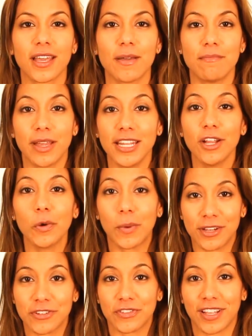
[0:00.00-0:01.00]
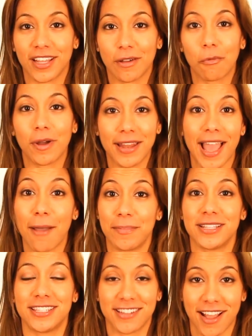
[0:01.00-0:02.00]
Many are wondering what
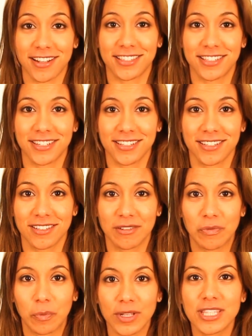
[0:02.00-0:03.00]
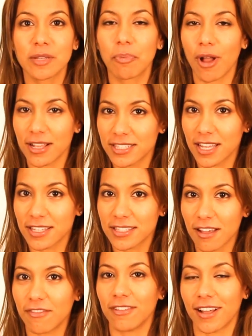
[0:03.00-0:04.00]
happens next. What's the process
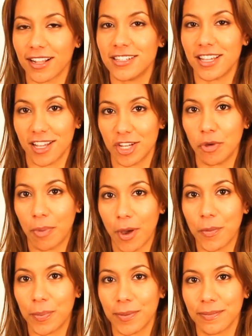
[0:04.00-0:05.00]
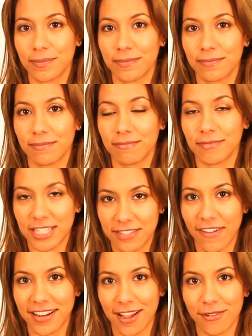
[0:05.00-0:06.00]
of electing a new Pope? Let's
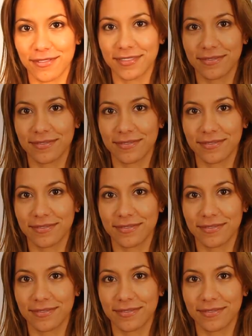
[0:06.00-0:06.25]
find out.